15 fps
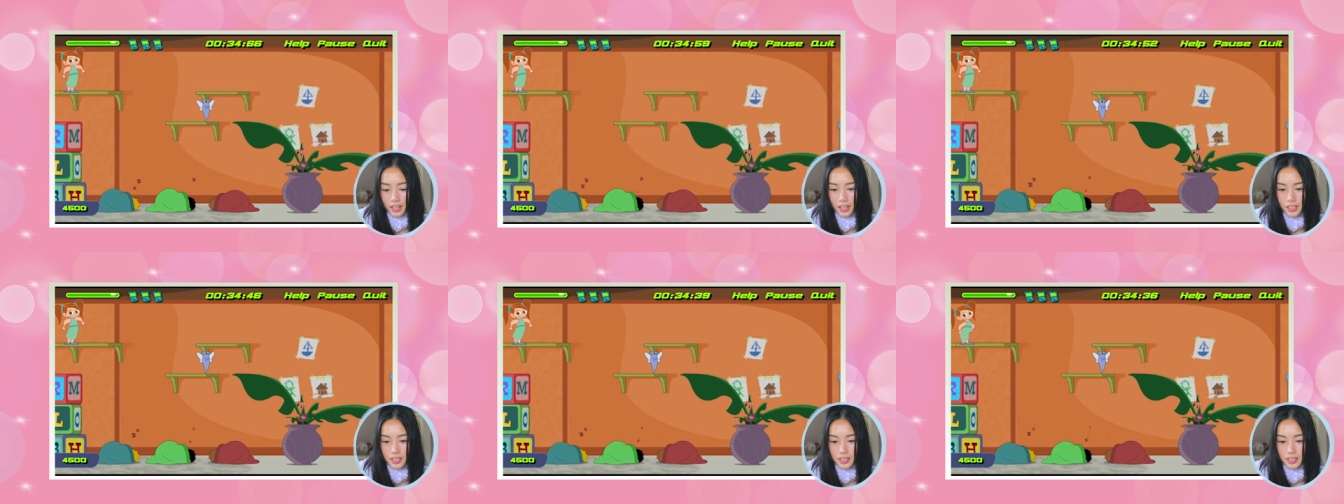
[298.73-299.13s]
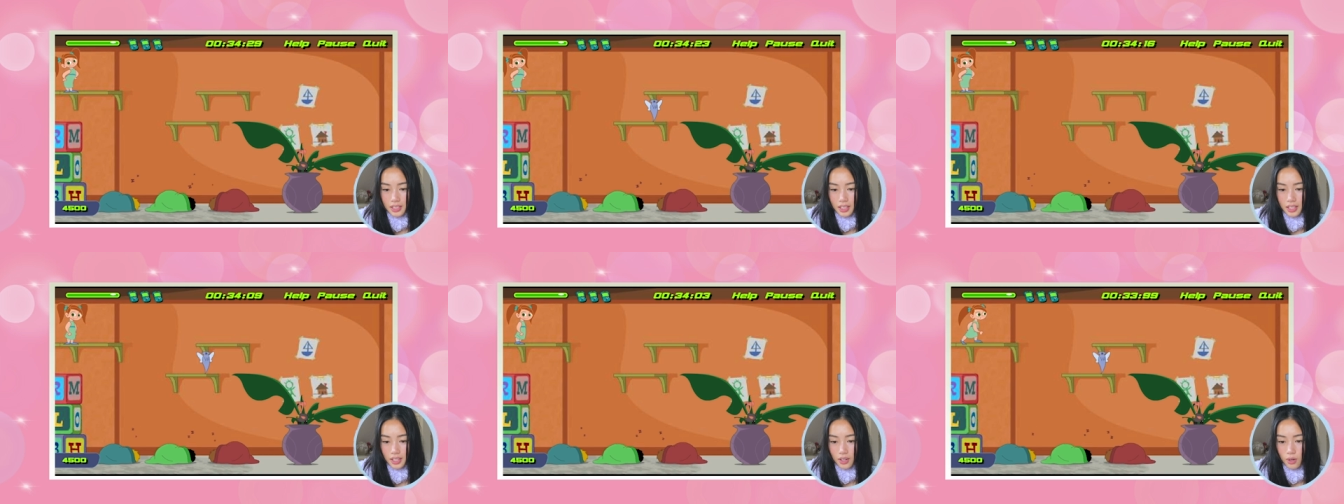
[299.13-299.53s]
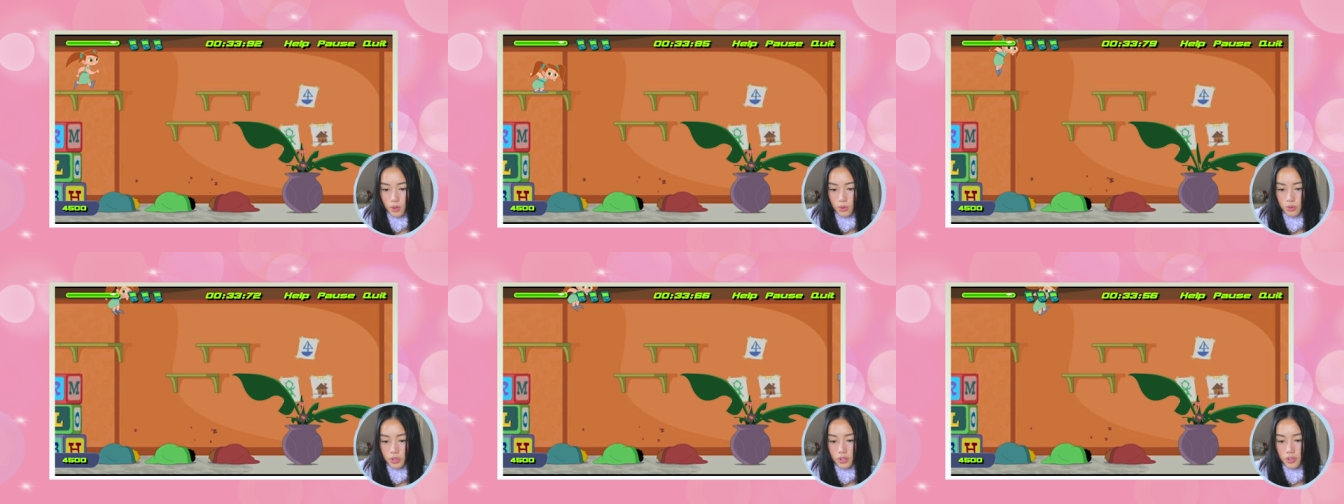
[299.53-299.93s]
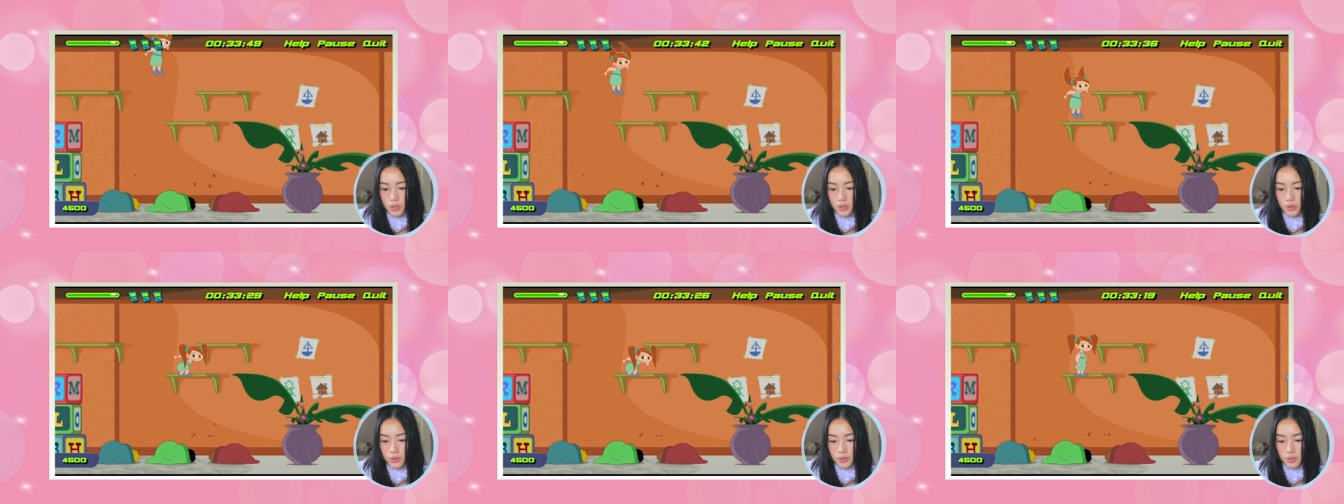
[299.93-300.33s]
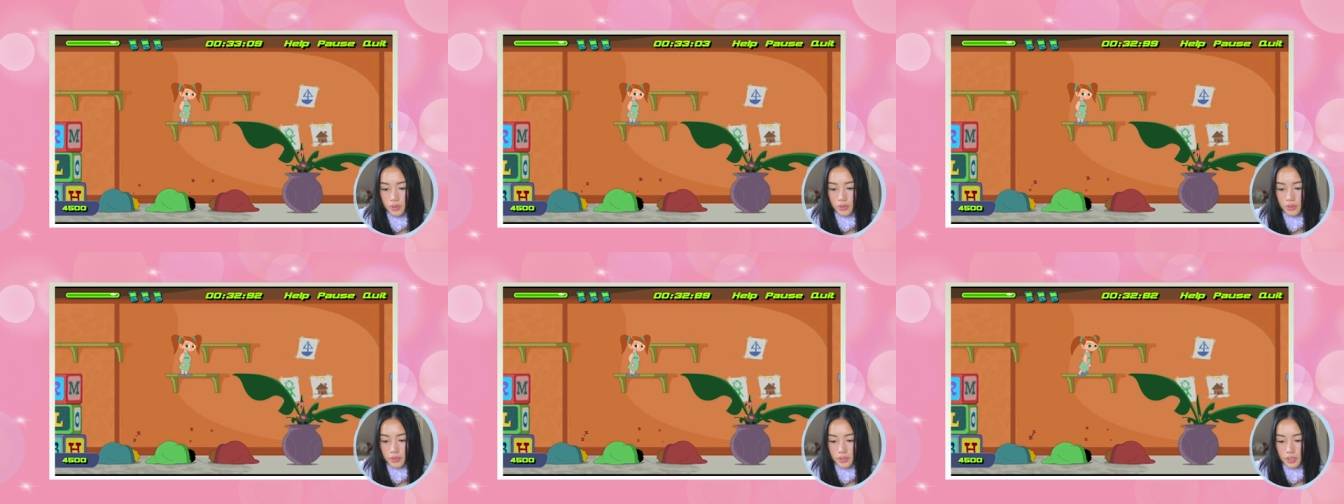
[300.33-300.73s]
Let's see. Oh no.
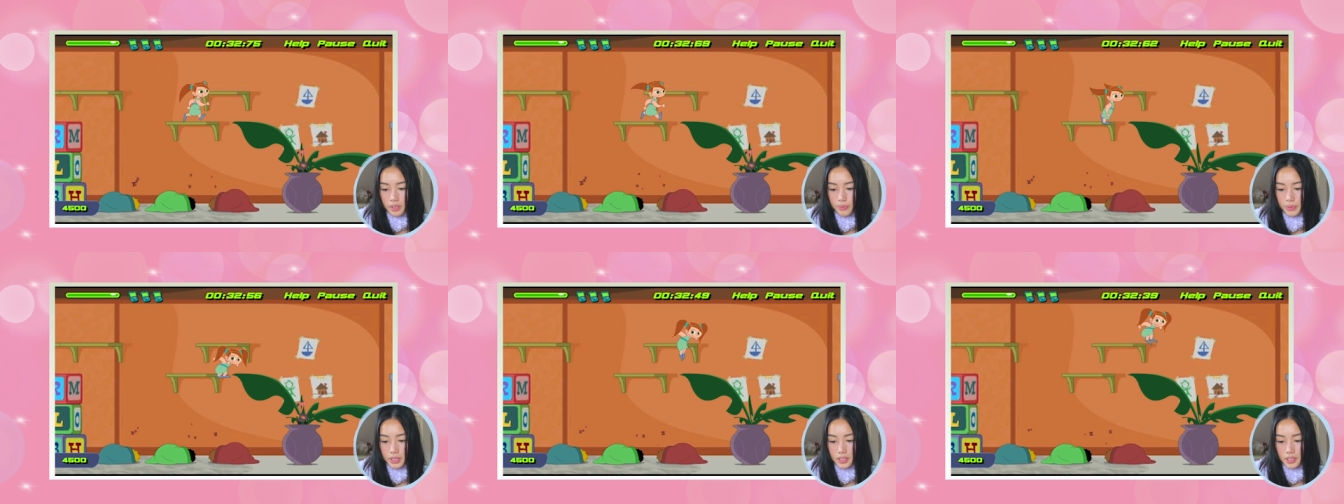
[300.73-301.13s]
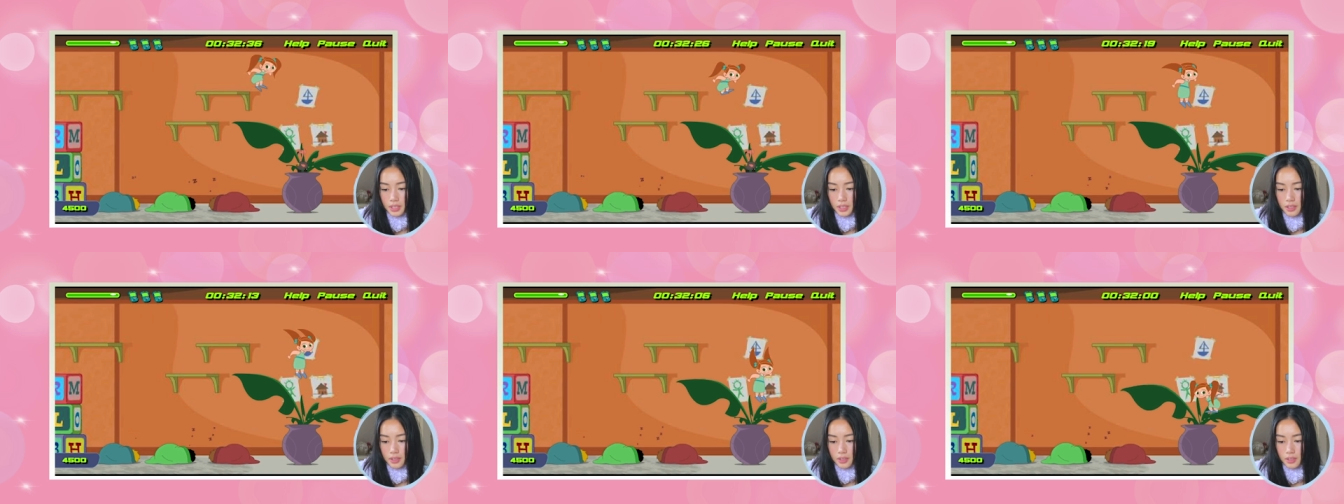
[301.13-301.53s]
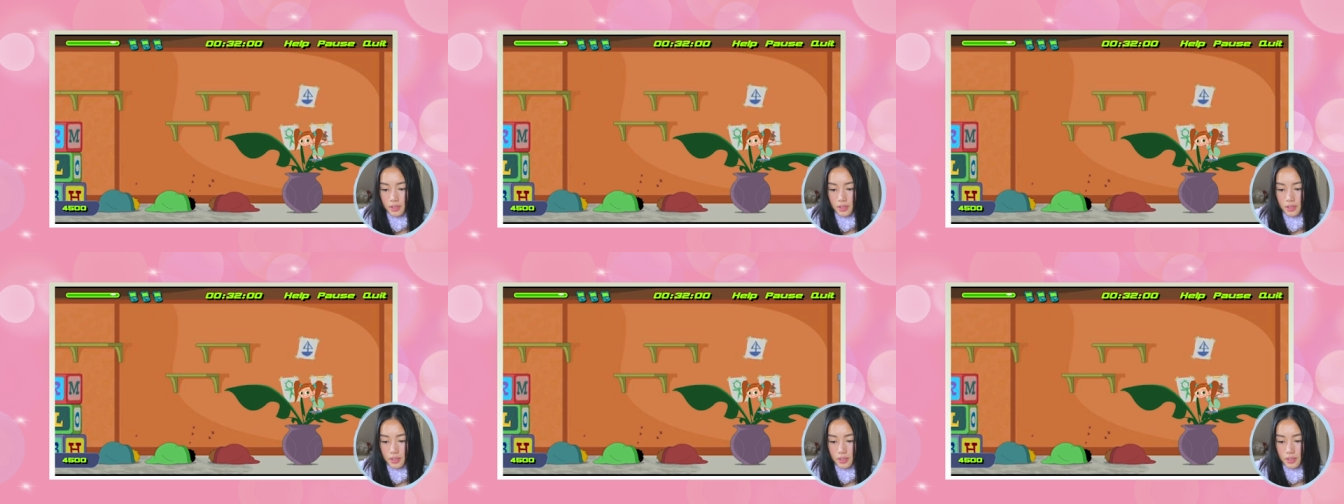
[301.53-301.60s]
Oh, I missed it.